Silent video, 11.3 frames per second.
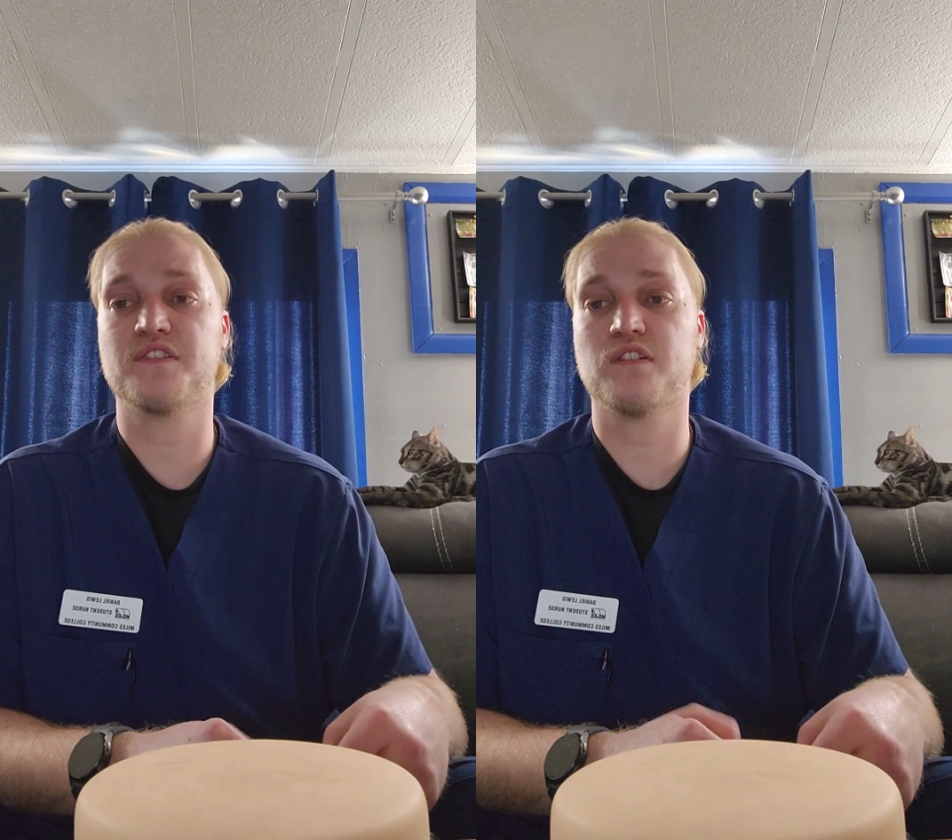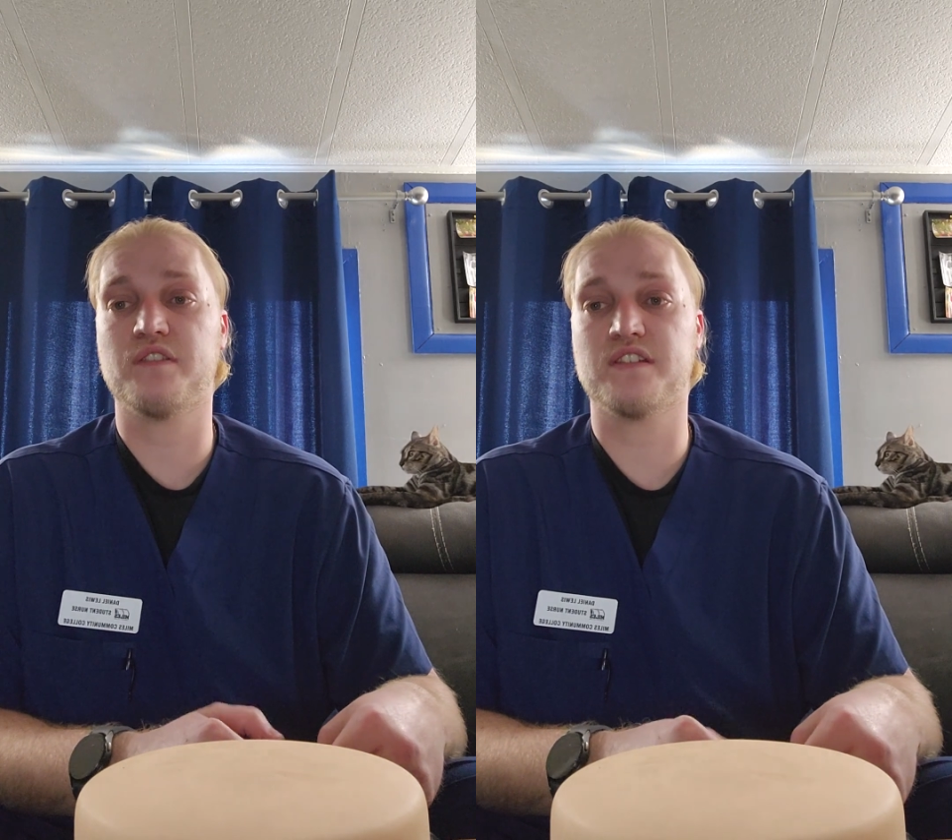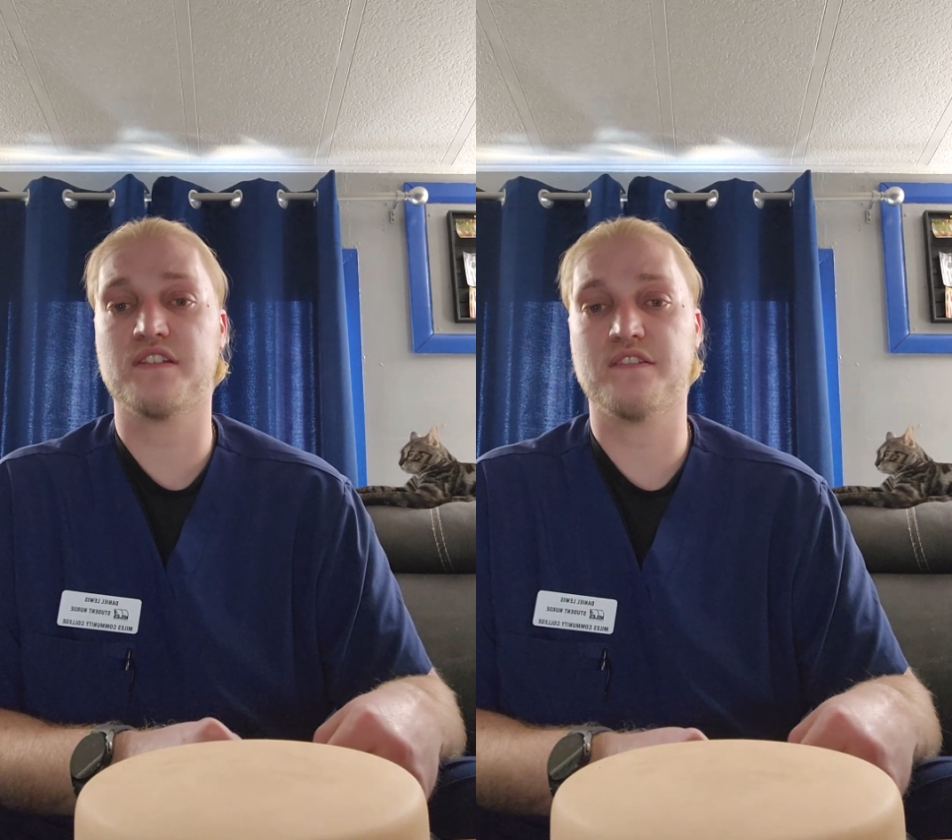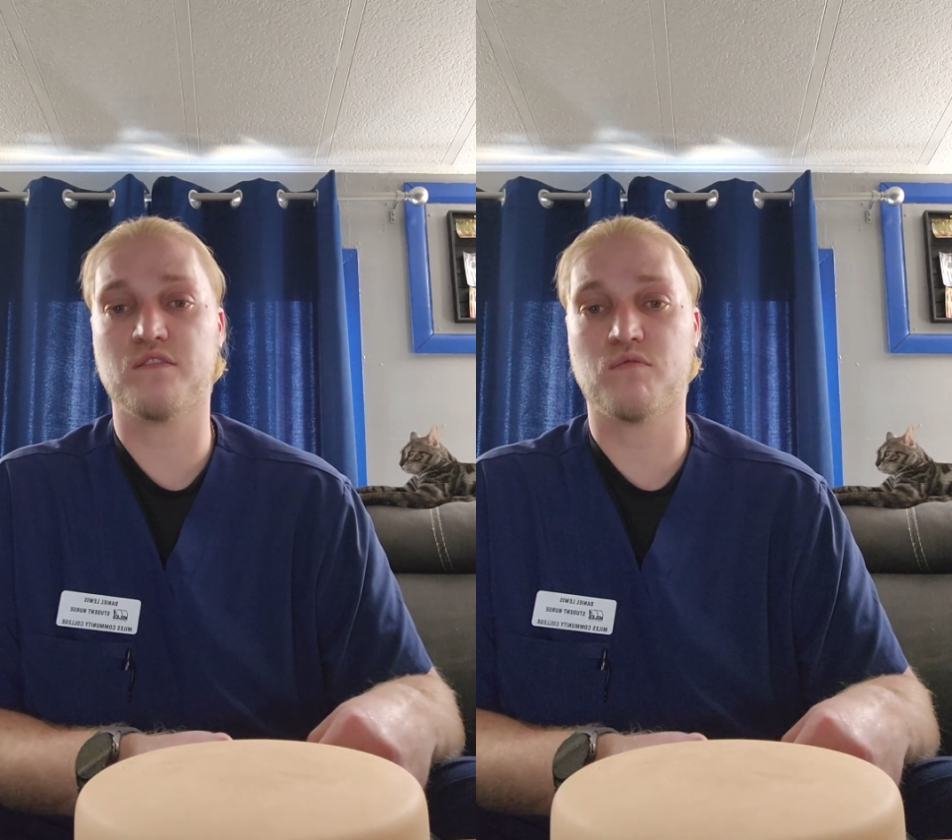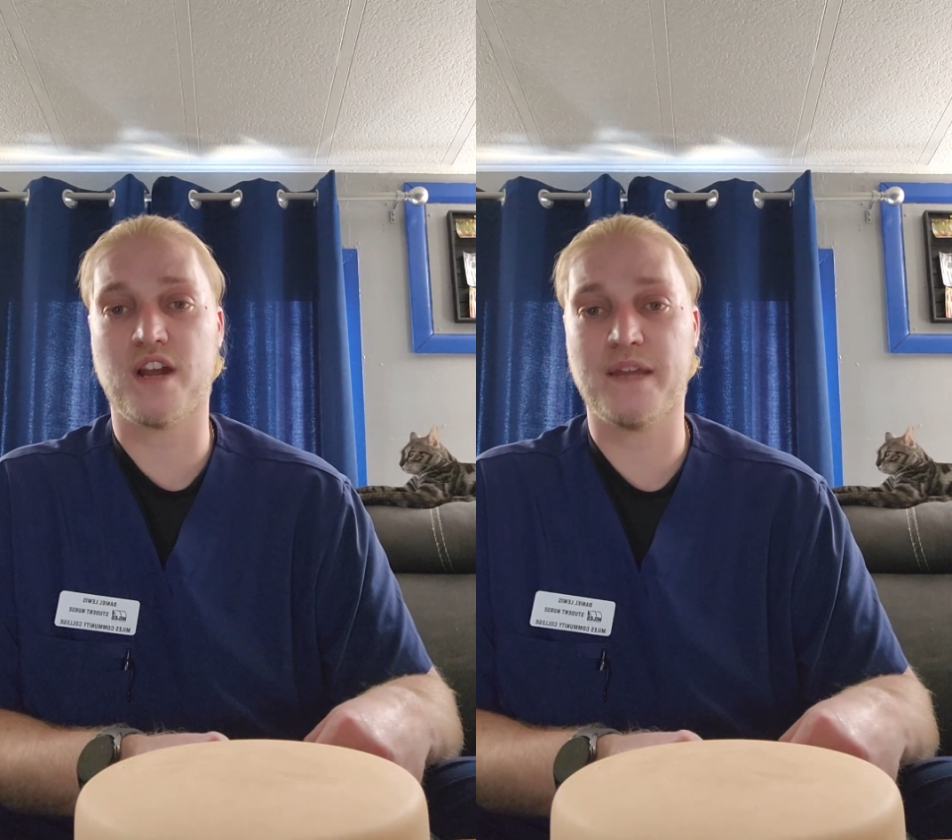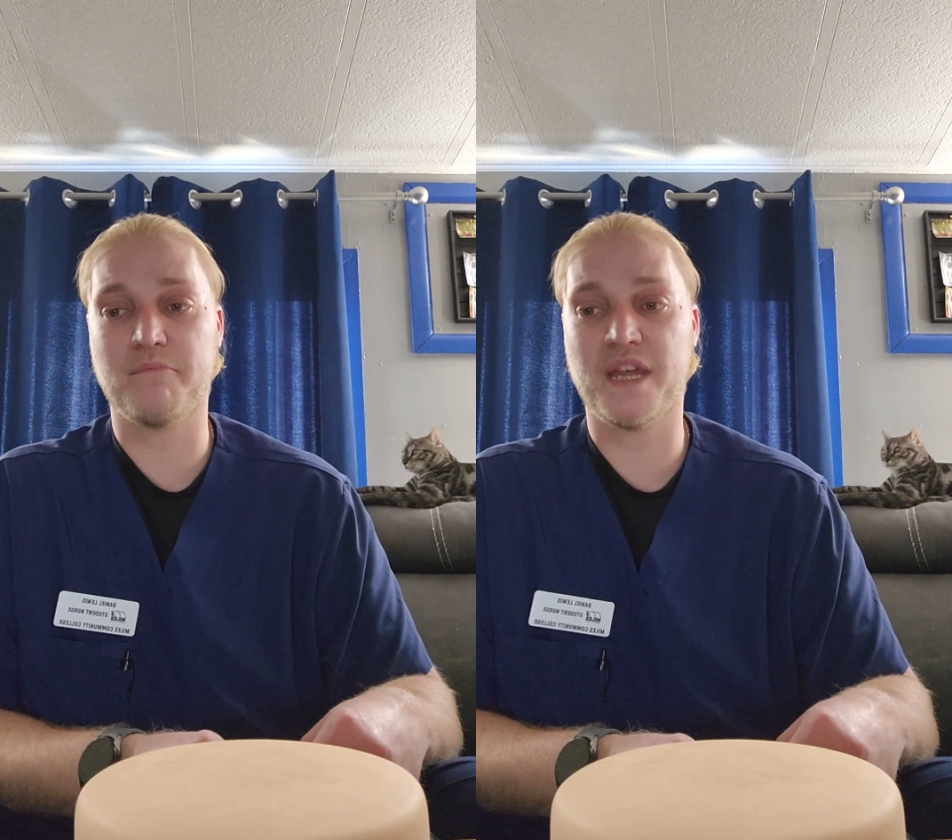So this is the
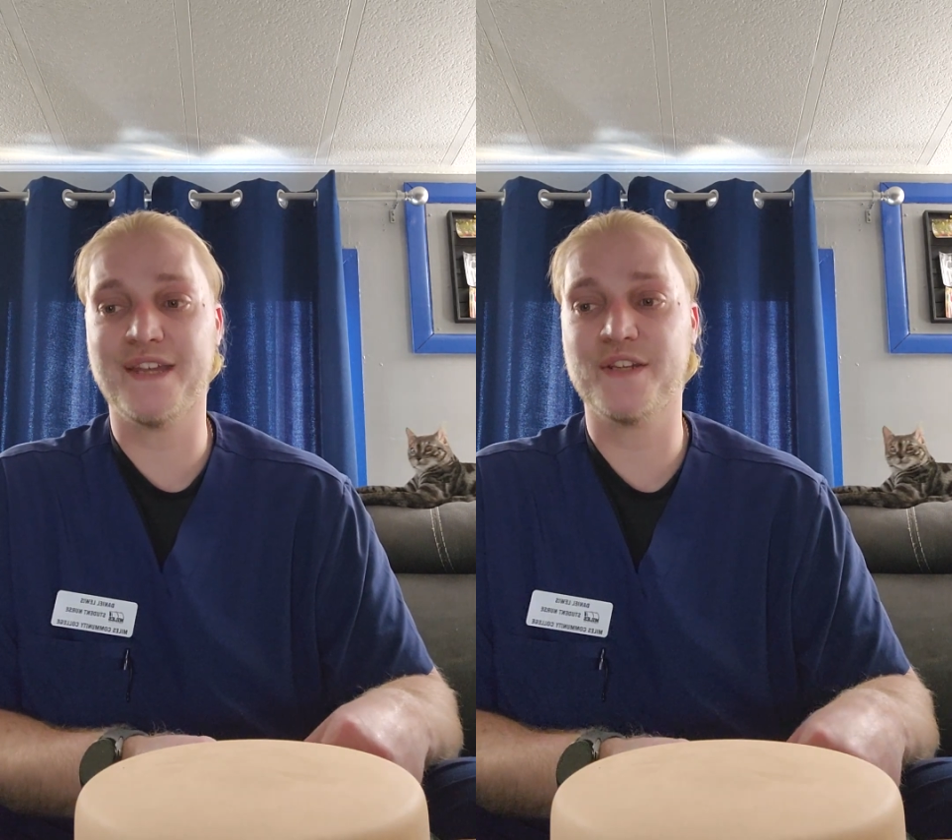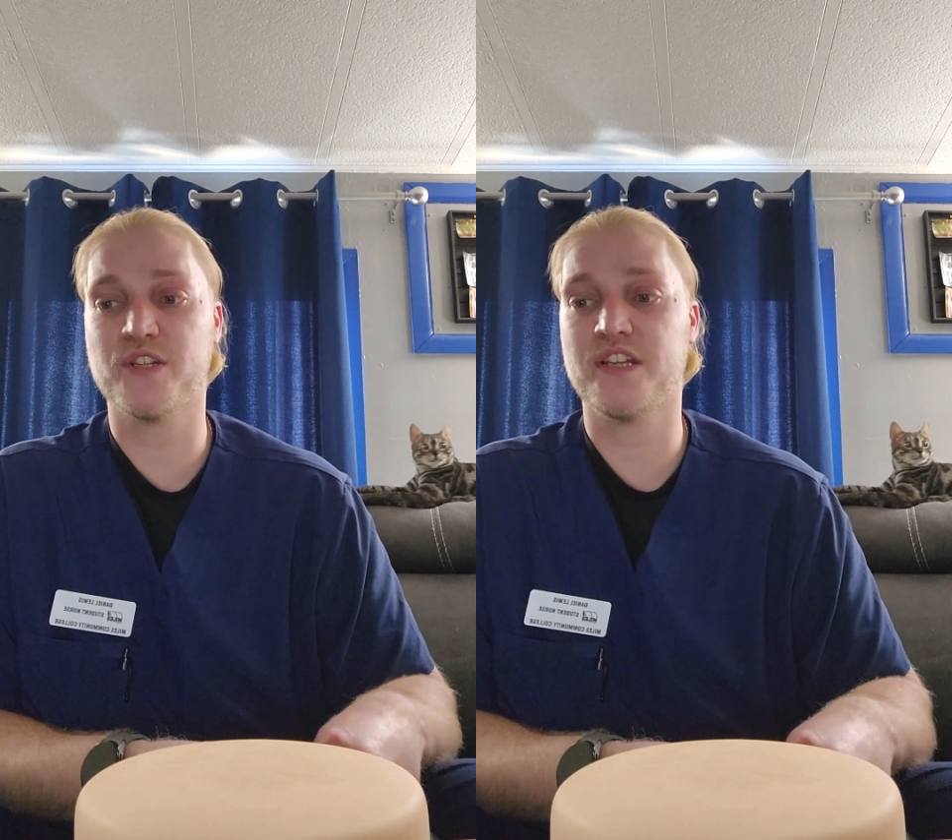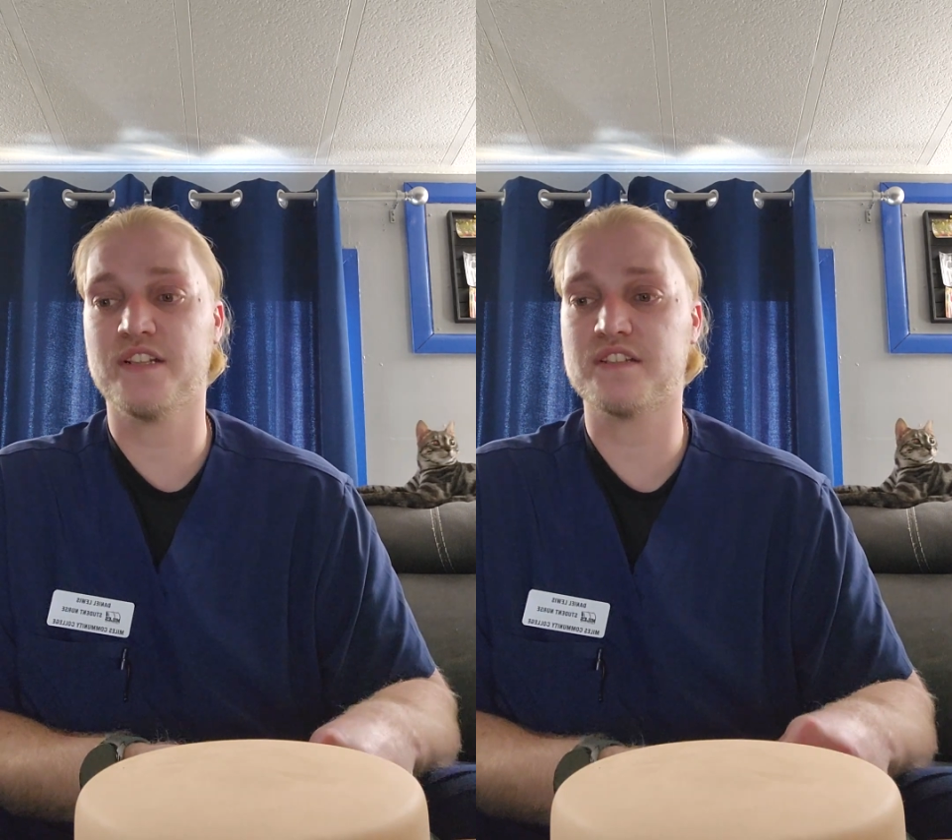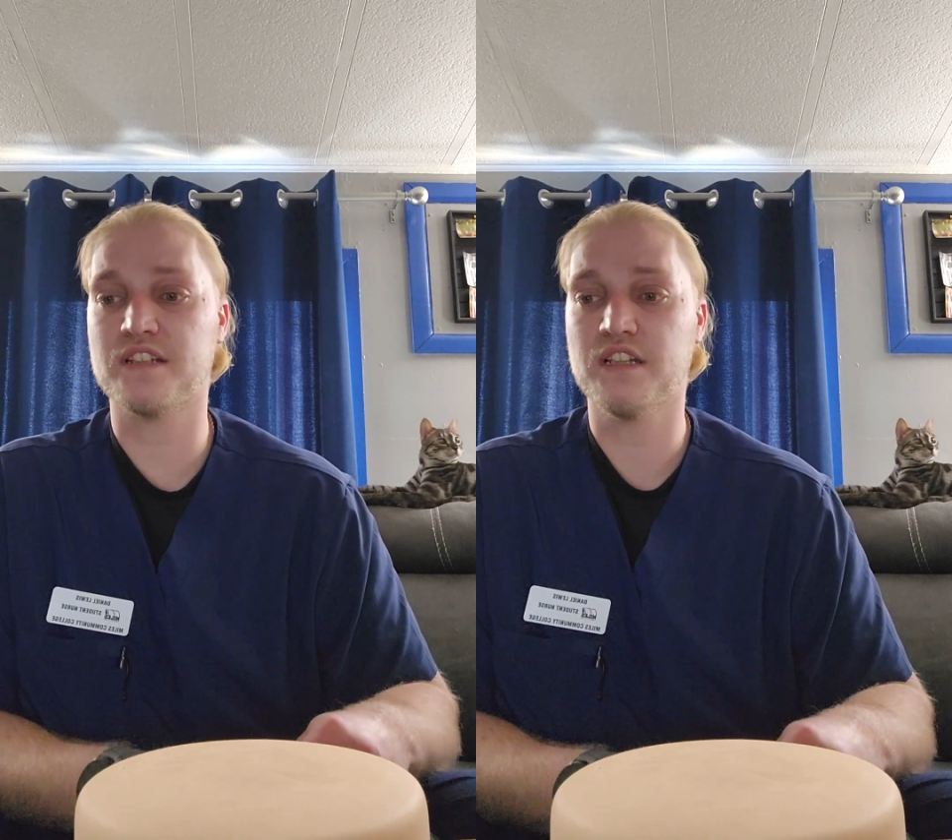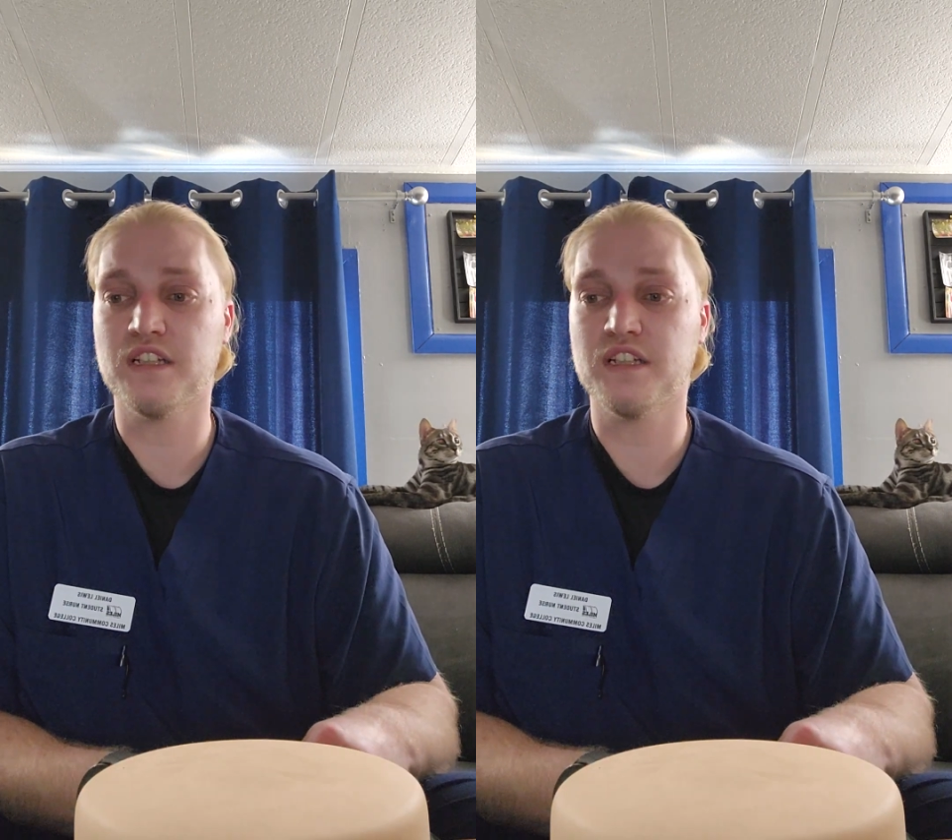right patient.